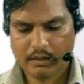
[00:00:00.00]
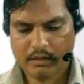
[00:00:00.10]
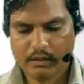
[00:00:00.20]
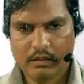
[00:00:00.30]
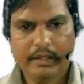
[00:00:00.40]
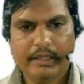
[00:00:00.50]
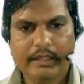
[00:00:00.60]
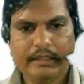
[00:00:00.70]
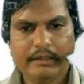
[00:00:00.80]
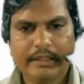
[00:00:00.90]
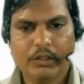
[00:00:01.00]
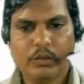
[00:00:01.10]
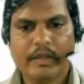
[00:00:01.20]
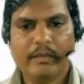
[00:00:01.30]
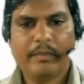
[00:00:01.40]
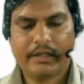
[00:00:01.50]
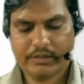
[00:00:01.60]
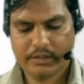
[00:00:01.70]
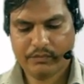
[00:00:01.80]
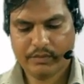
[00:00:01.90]
anything you can pass it.
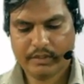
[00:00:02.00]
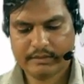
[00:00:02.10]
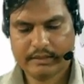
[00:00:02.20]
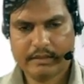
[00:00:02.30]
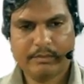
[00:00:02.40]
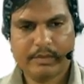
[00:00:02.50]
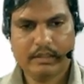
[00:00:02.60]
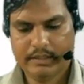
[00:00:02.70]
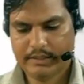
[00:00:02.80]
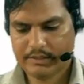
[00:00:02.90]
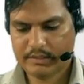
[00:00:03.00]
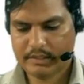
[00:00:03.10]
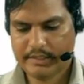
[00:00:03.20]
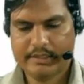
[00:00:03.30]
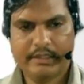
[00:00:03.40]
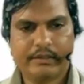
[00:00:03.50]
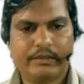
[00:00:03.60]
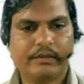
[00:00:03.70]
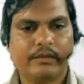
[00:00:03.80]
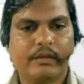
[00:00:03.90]
For example, let us write it
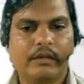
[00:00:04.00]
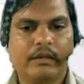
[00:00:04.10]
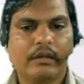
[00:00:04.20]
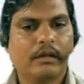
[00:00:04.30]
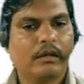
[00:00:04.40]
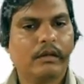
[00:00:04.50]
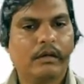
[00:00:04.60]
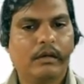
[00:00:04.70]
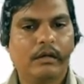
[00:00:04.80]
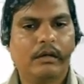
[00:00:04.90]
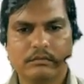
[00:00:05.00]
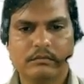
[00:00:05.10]
so